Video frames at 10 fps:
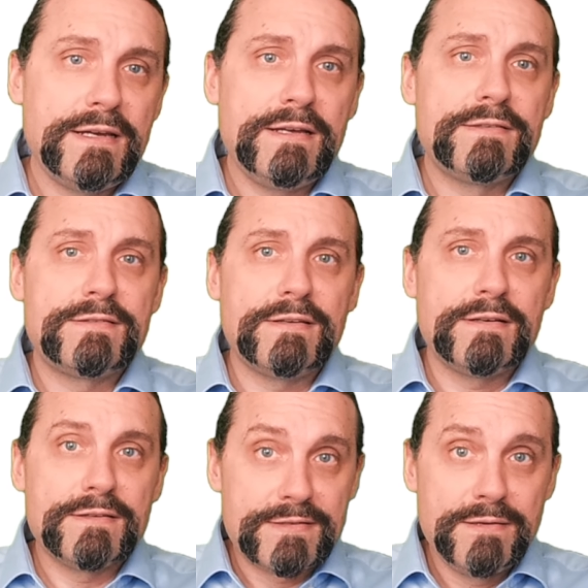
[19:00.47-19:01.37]
is
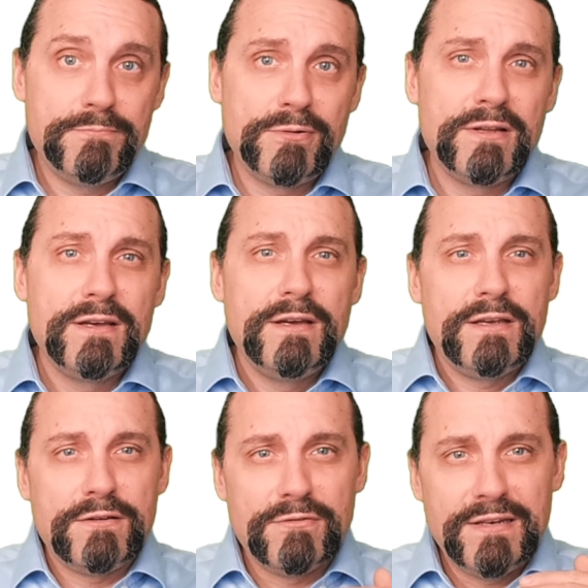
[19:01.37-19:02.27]
simple.
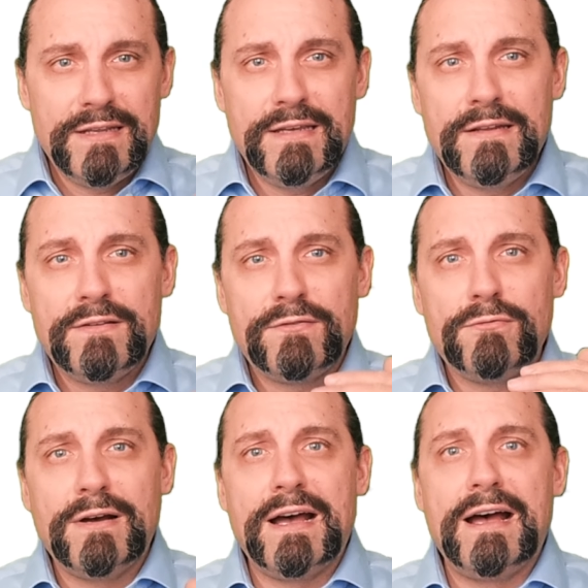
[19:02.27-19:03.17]
You need
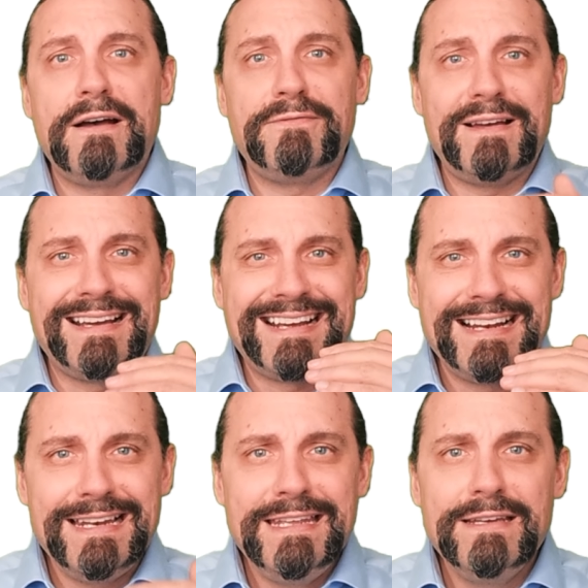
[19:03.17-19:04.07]
to have a
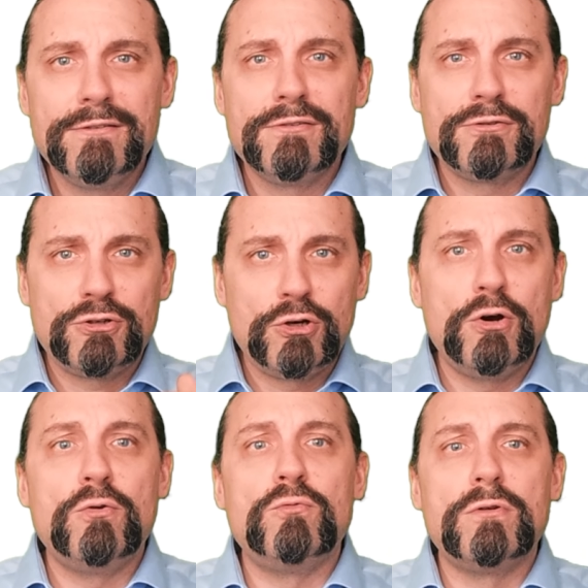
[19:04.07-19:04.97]
clear
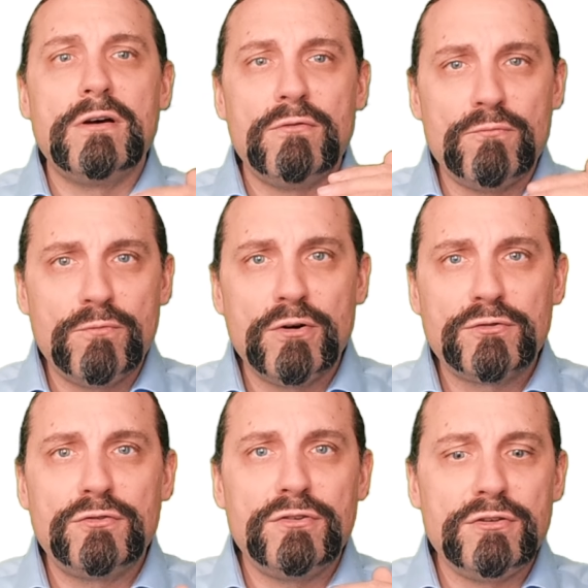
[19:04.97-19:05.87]
goal,
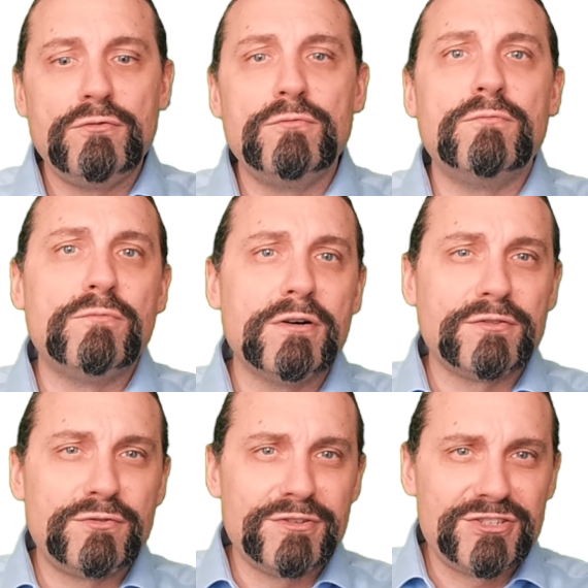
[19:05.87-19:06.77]
what you
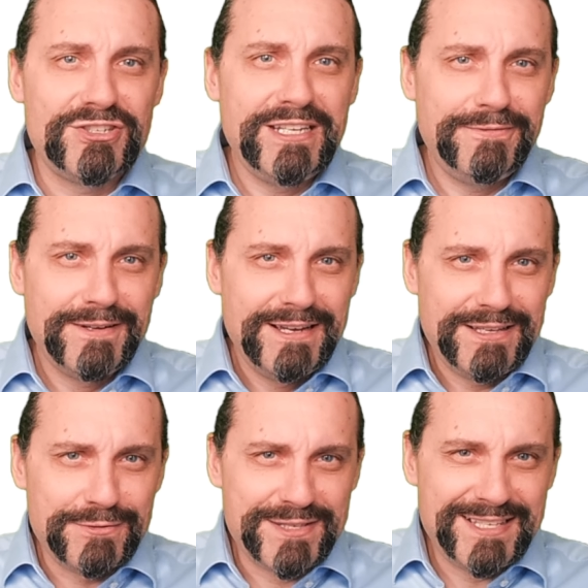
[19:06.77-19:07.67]
want to achieve.
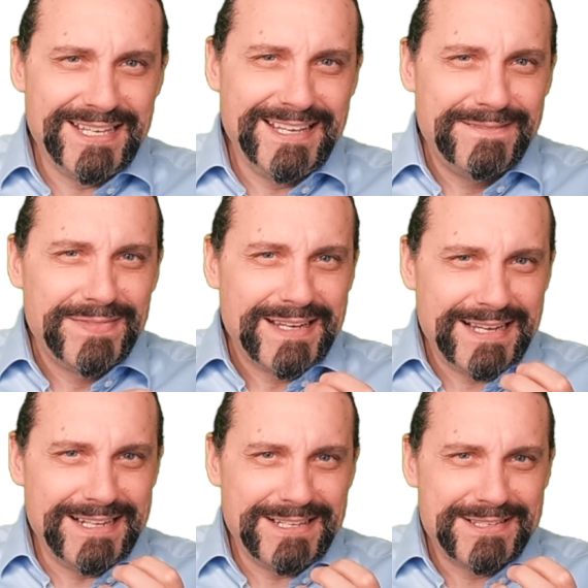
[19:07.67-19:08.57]
You see,
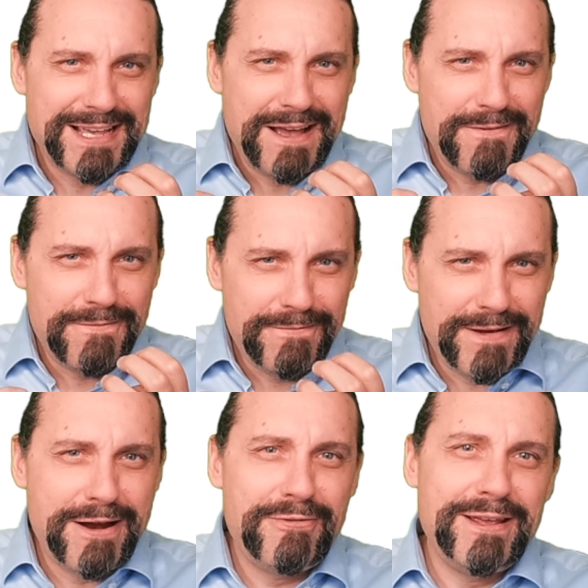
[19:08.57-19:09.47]
it is
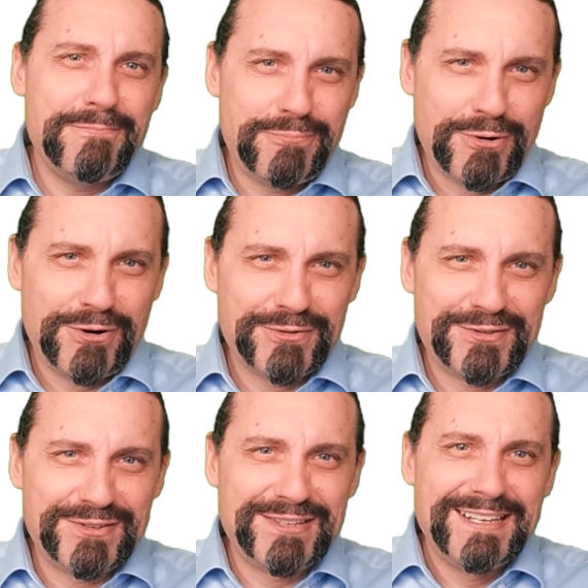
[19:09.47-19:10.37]
very
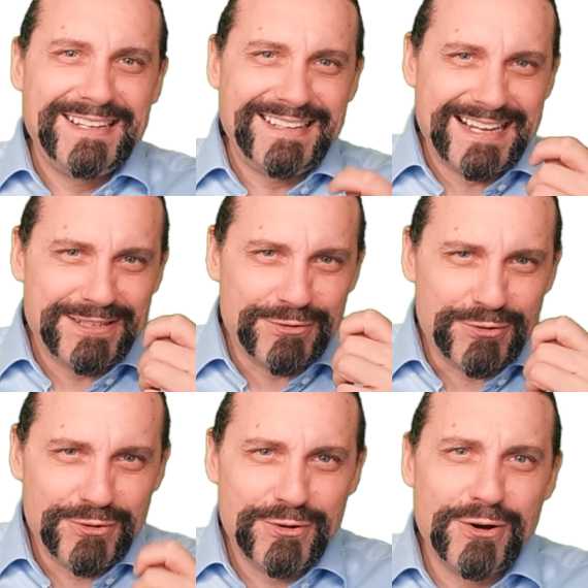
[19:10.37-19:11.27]
important that you
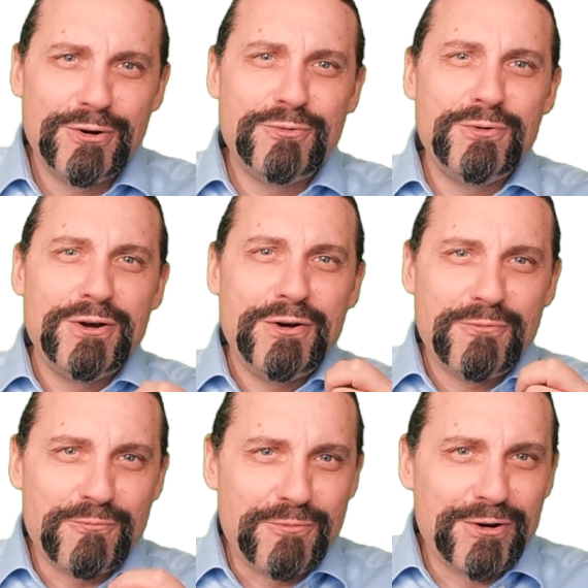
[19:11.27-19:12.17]
know
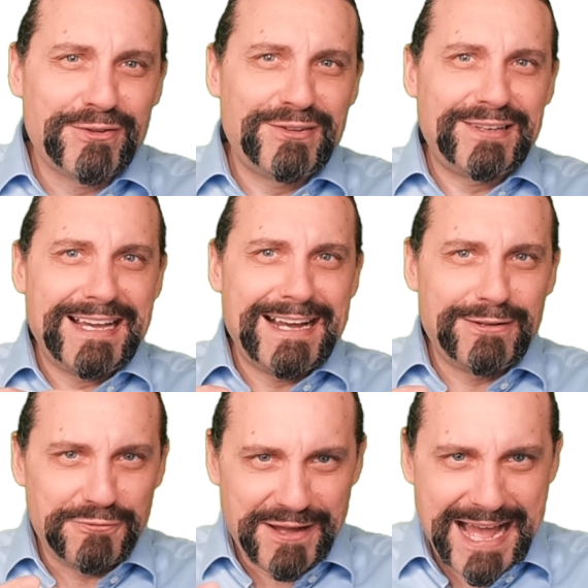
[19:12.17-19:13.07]
what
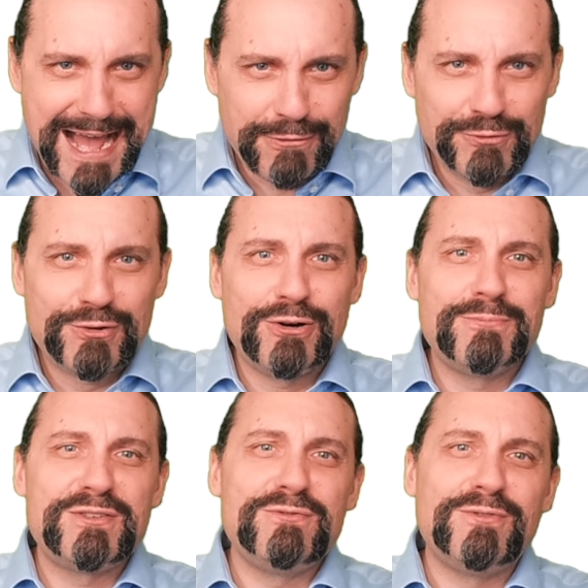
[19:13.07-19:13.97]
kind of
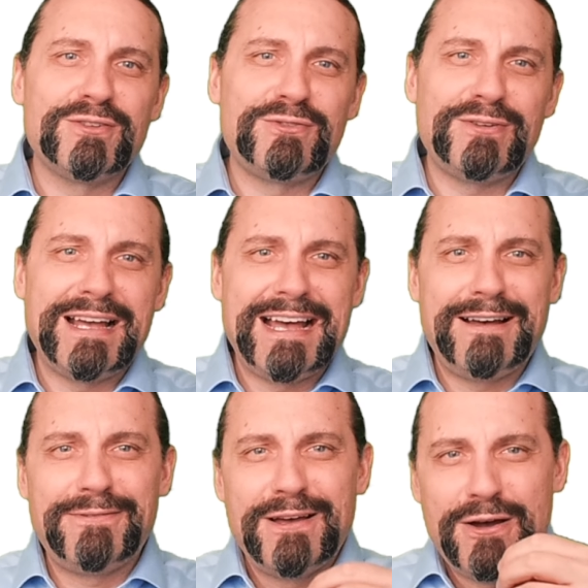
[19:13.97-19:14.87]
outcomes you want to
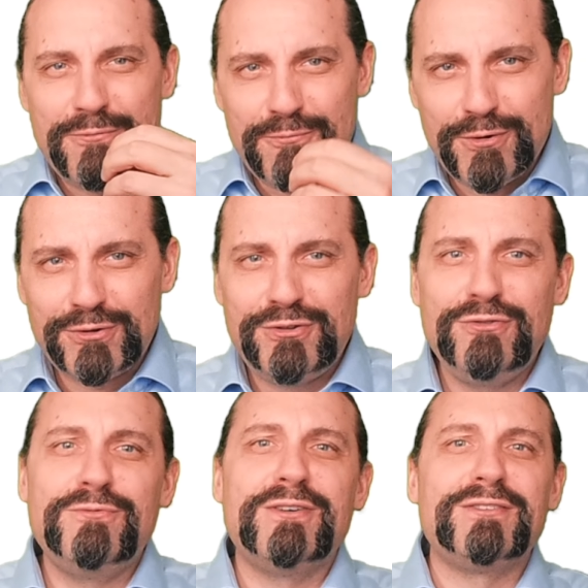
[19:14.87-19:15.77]
have, what
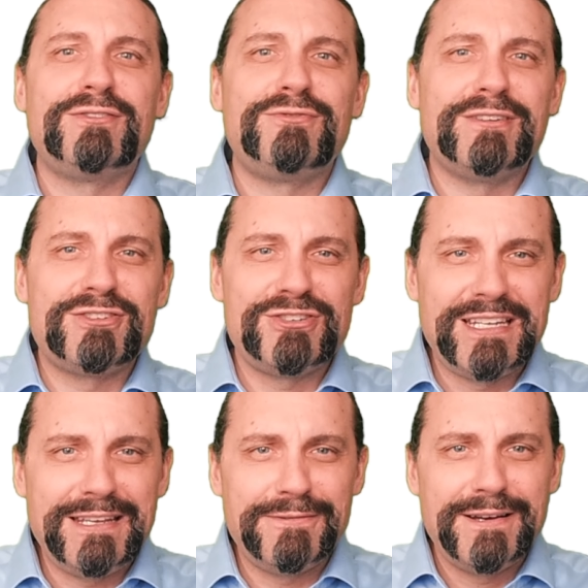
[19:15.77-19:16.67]
you want to
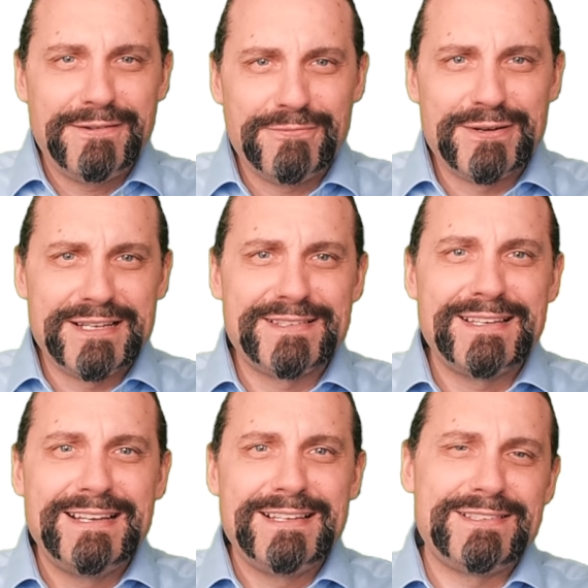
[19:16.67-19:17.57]
achieve with
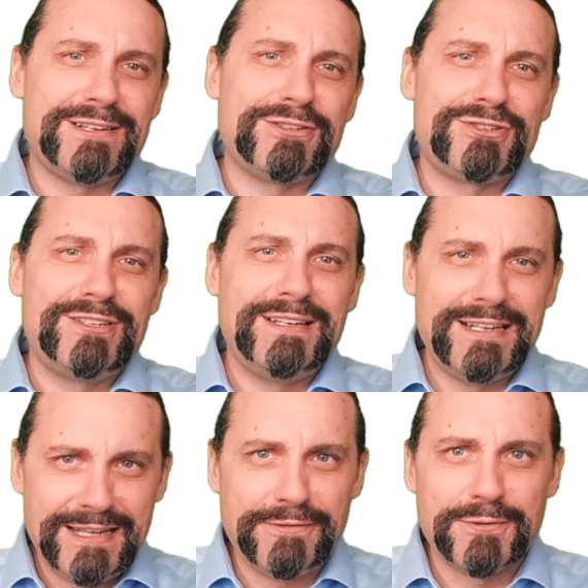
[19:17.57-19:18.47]
such
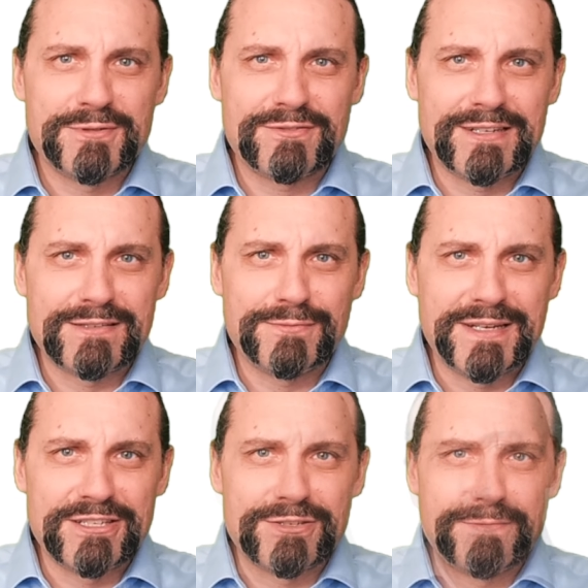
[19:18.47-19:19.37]
a DevOps
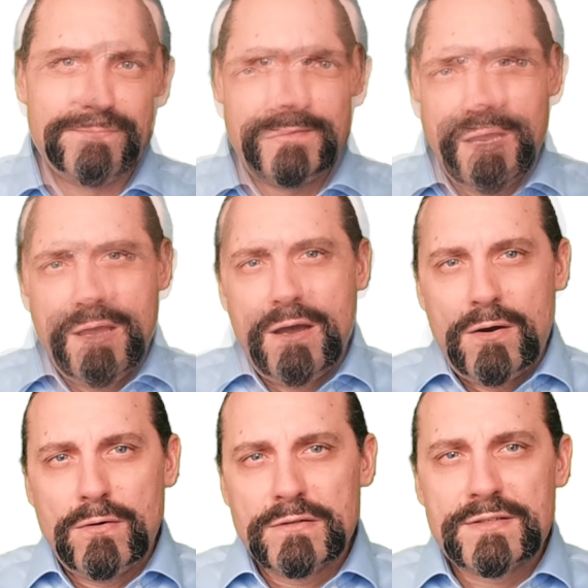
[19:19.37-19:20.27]
transformation.
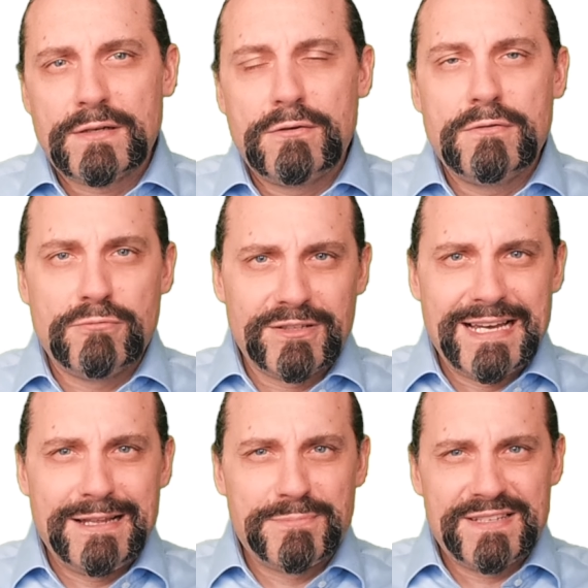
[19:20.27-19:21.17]
Also, what
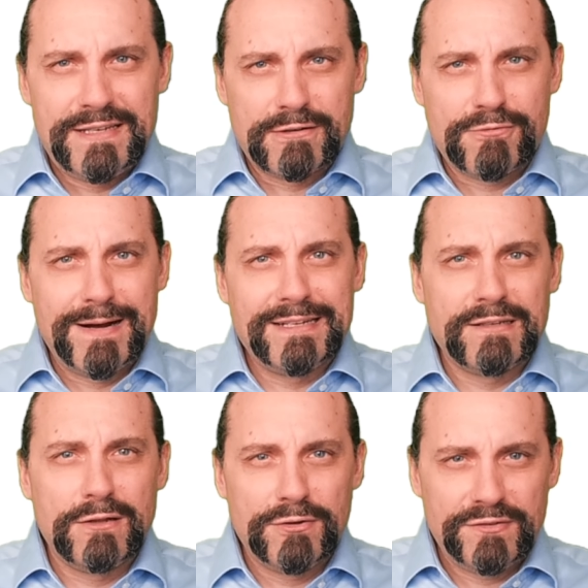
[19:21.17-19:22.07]
helps here quite
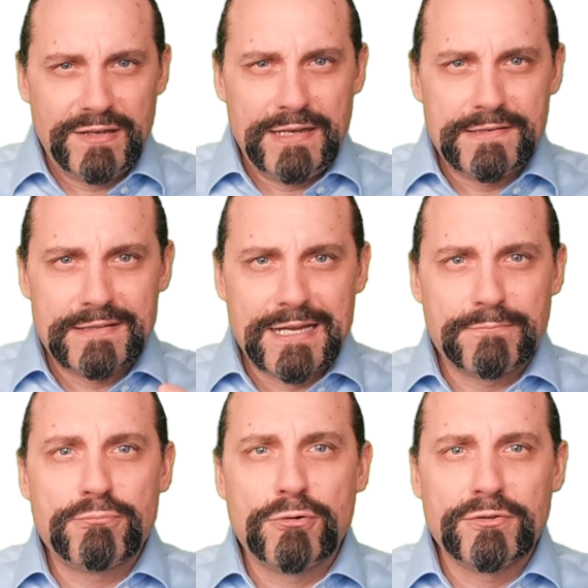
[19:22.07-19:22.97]
a lot is
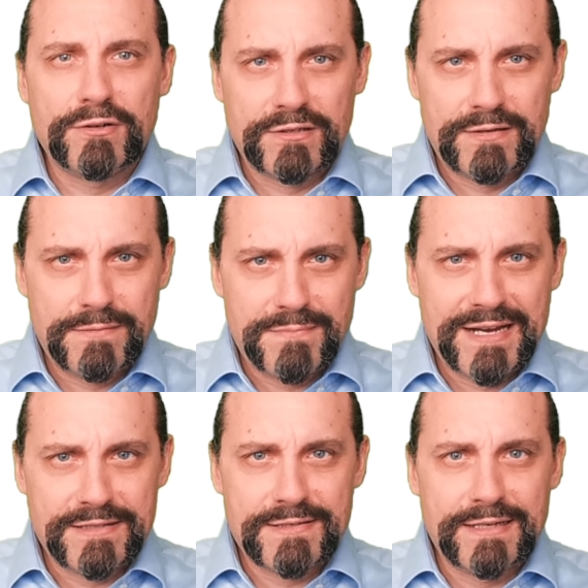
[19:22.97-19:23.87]
that product
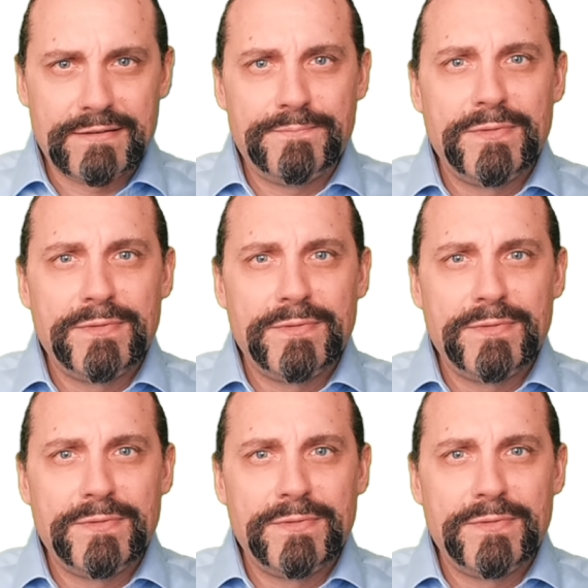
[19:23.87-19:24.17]
mindset.